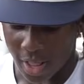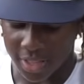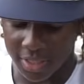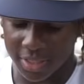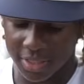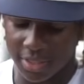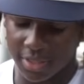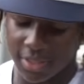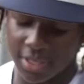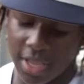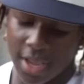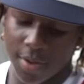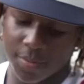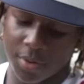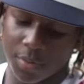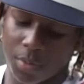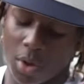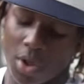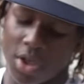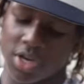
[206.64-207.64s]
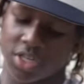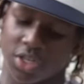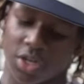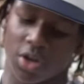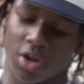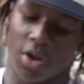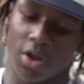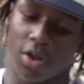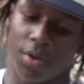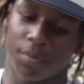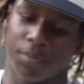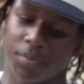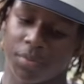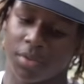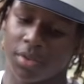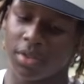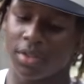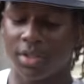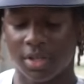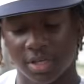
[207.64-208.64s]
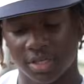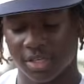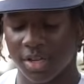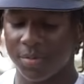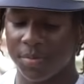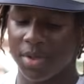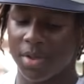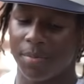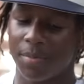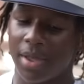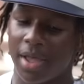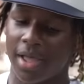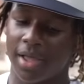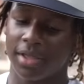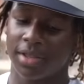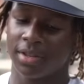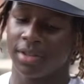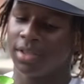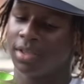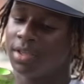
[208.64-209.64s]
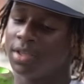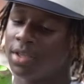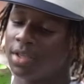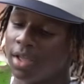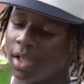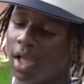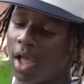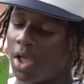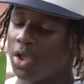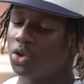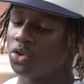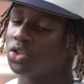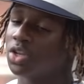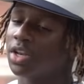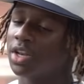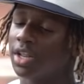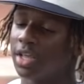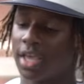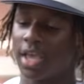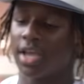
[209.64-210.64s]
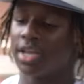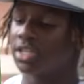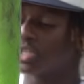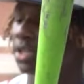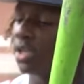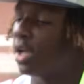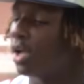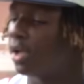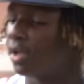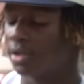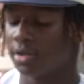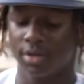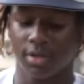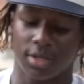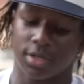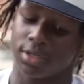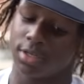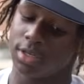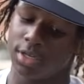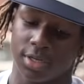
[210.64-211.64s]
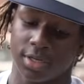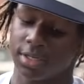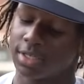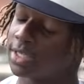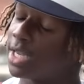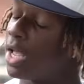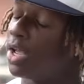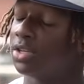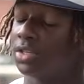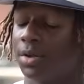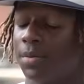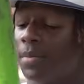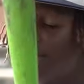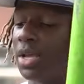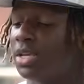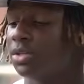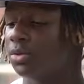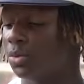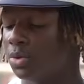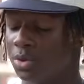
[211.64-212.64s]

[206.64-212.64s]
I D M'd them on Instagram, send me a bat. I use it in the cage a lot. It sounds amazing